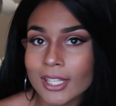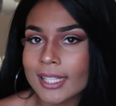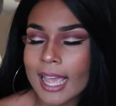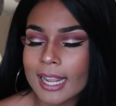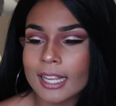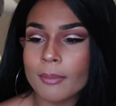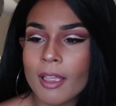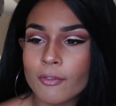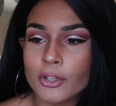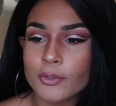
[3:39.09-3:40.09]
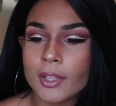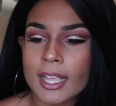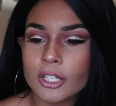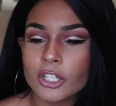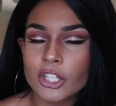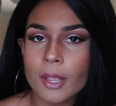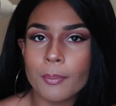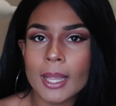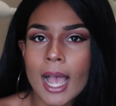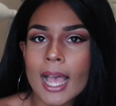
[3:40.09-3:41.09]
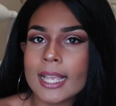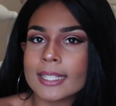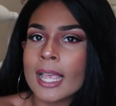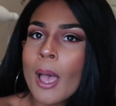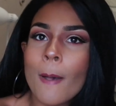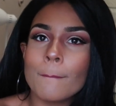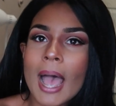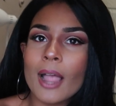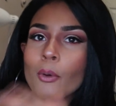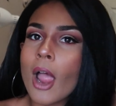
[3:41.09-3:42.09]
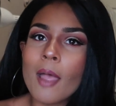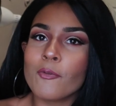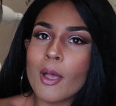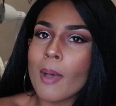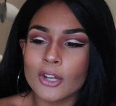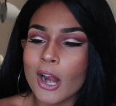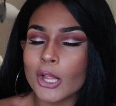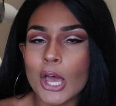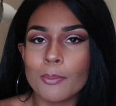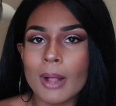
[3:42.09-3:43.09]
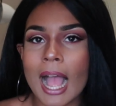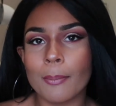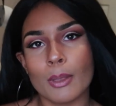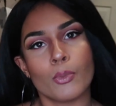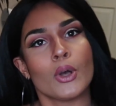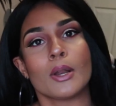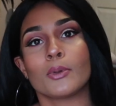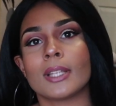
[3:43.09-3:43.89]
just getting into my first relationship, because back where I'm from there's not a lot of black people, and it